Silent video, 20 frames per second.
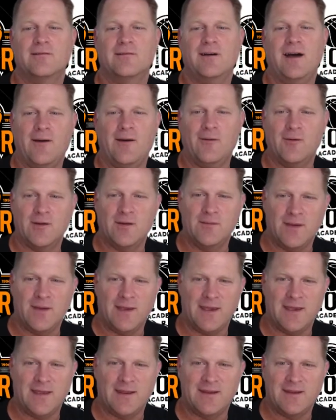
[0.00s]
I would have
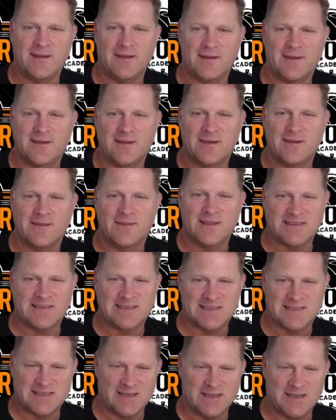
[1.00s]
made the
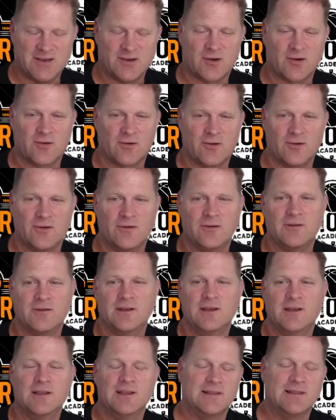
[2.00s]
C curl
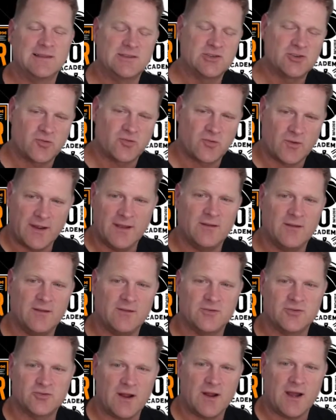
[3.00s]
trail
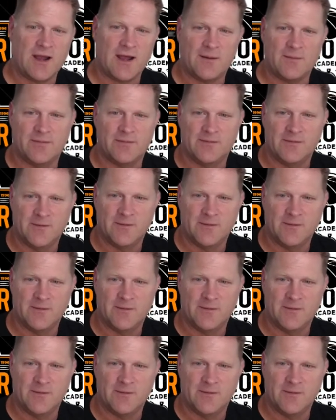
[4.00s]
drop?